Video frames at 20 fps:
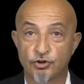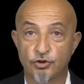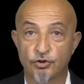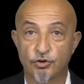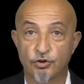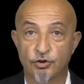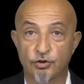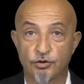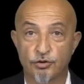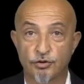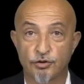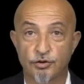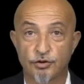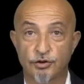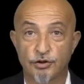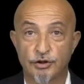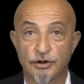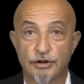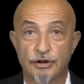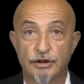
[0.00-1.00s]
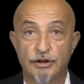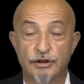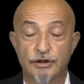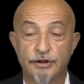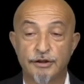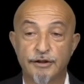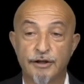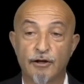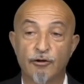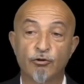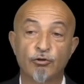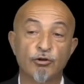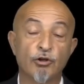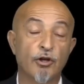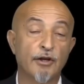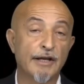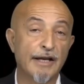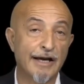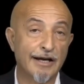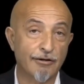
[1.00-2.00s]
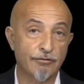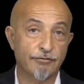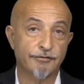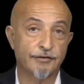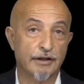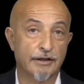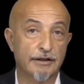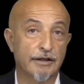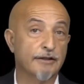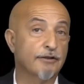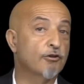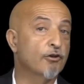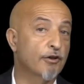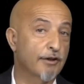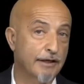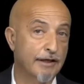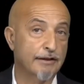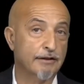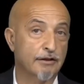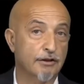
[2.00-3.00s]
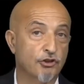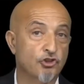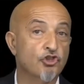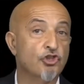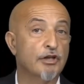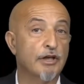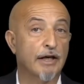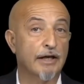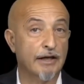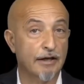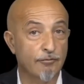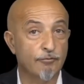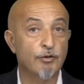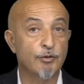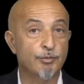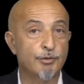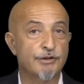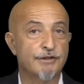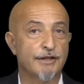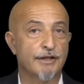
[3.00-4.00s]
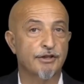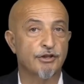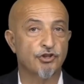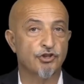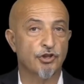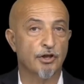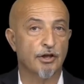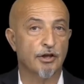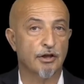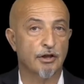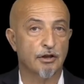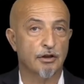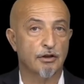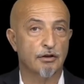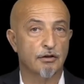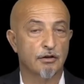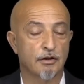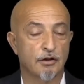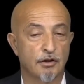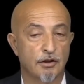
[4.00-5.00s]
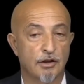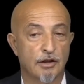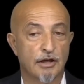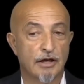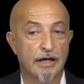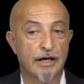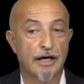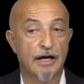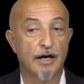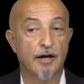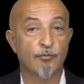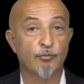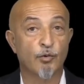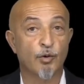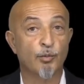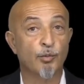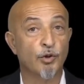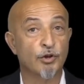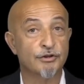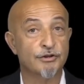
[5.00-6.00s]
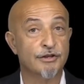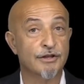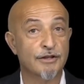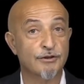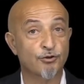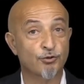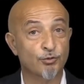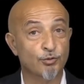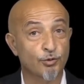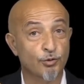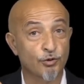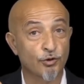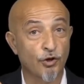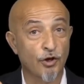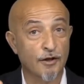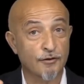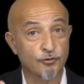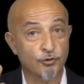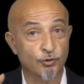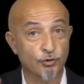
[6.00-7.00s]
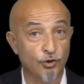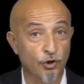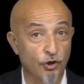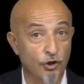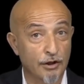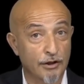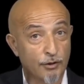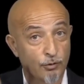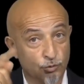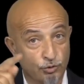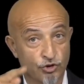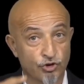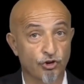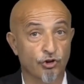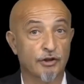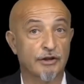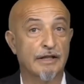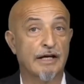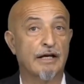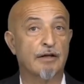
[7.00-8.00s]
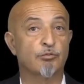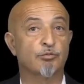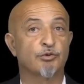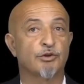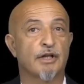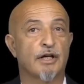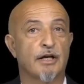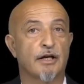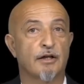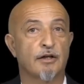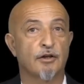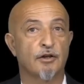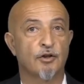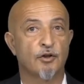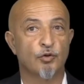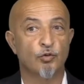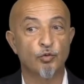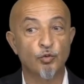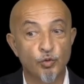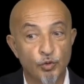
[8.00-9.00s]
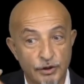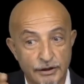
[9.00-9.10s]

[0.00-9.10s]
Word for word: Okay, thanks. Allah didn't say in this verse how we should beat them. But the Prophet was smarter than God. He explained this.